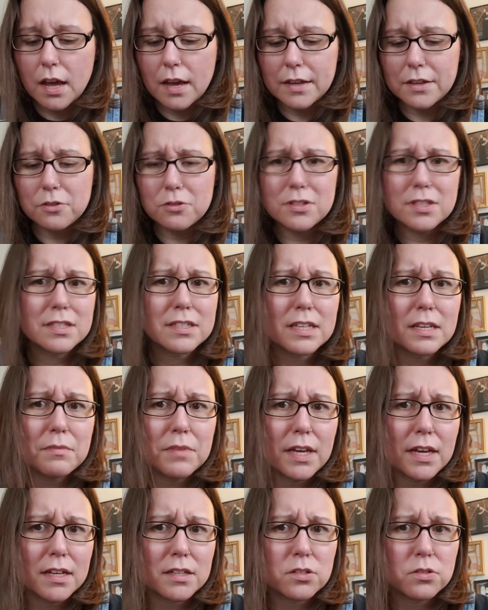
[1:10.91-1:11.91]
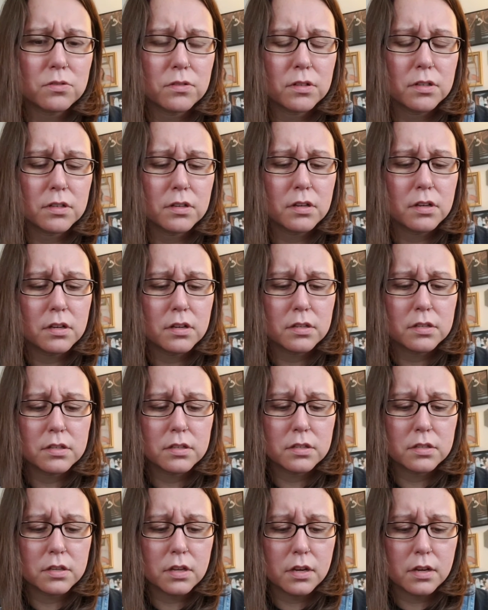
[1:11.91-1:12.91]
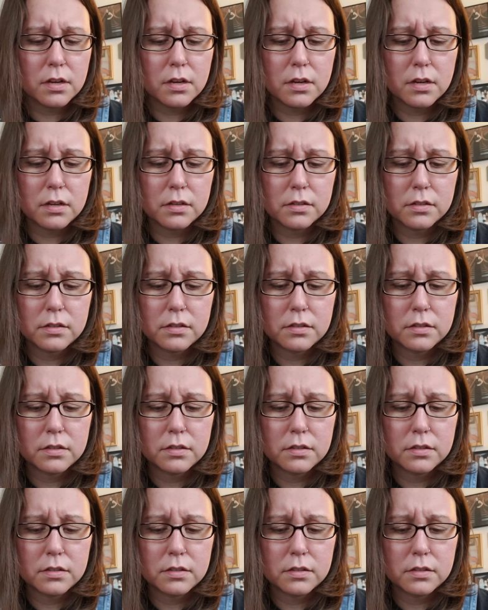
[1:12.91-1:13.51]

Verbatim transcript: I use the same cast on. Uh,